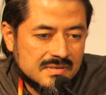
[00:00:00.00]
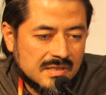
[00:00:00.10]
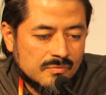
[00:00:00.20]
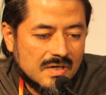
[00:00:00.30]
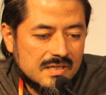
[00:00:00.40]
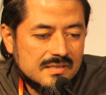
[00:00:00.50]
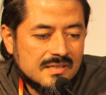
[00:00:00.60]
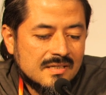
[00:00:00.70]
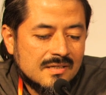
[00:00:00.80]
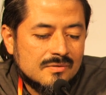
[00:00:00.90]
in war
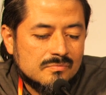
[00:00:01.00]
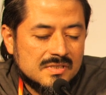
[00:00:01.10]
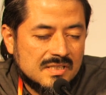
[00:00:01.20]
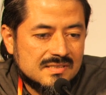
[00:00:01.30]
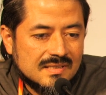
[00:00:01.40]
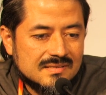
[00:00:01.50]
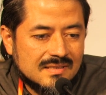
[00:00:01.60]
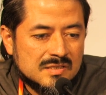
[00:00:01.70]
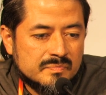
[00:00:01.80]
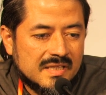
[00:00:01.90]
with this
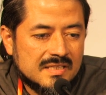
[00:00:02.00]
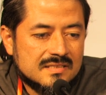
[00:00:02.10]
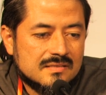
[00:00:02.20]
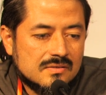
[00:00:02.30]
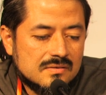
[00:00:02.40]
Spanish